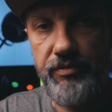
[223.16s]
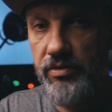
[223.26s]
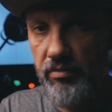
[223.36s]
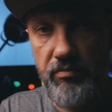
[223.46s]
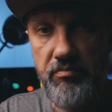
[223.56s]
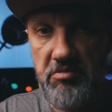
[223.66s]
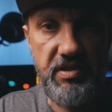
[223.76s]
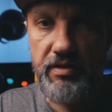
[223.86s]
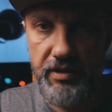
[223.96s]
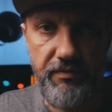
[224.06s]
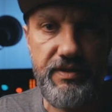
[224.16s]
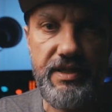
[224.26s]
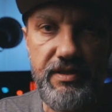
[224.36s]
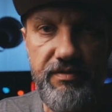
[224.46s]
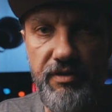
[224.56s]
So basically if
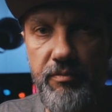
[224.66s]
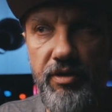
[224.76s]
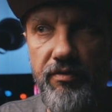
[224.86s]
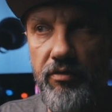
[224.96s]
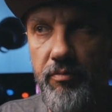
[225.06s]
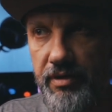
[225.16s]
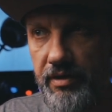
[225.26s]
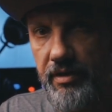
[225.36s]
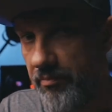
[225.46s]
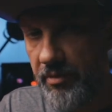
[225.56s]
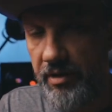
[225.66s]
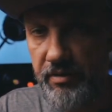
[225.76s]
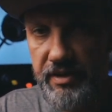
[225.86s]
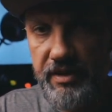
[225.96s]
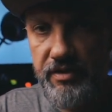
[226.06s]
that's web developer,
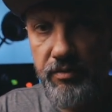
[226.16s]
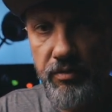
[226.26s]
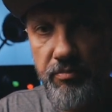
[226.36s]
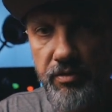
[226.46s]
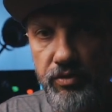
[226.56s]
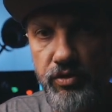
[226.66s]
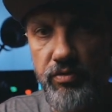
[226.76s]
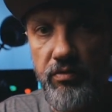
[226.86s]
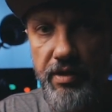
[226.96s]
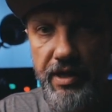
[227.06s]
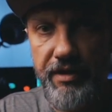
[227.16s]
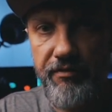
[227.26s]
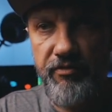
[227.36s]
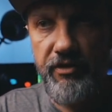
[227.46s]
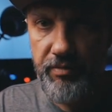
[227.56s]
maybe that's a good approach to
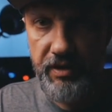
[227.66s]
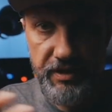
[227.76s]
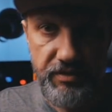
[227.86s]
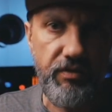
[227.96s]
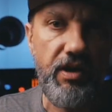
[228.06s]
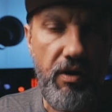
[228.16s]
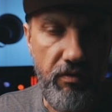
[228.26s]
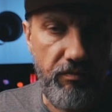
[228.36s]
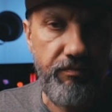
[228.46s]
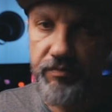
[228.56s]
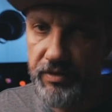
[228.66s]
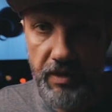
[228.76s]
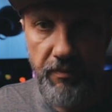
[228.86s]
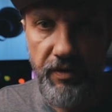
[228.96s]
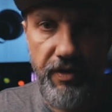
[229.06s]
learn web because you have
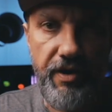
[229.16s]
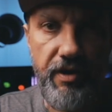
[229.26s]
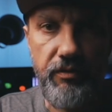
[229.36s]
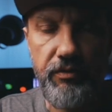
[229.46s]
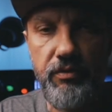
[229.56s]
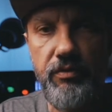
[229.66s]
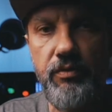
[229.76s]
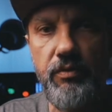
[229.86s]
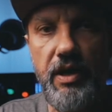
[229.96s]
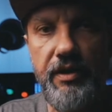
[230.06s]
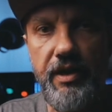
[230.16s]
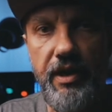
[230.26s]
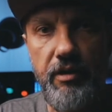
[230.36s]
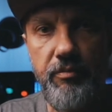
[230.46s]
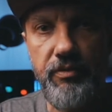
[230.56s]
someone around who can
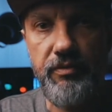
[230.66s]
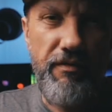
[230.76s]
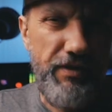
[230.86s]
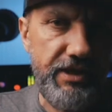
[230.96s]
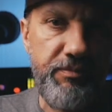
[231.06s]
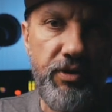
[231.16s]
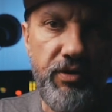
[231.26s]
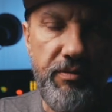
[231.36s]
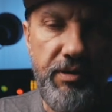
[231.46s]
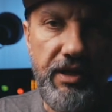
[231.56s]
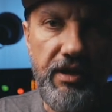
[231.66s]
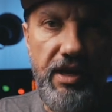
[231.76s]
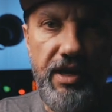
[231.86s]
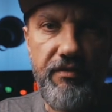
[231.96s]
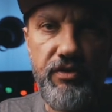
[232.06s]
help you. First, programming
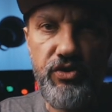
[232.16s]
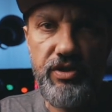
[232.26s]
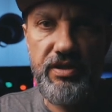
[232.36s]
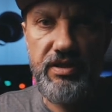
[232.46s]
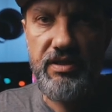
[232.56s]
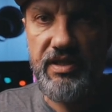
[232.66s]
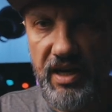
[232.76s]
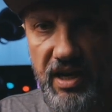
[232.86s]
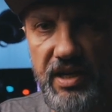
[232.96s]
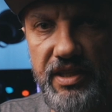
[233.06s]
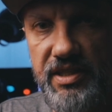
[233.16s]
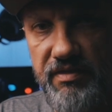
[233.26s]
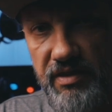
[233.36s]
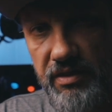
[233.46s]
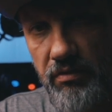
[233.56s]
language is the
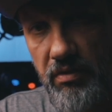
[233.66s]
hardest one to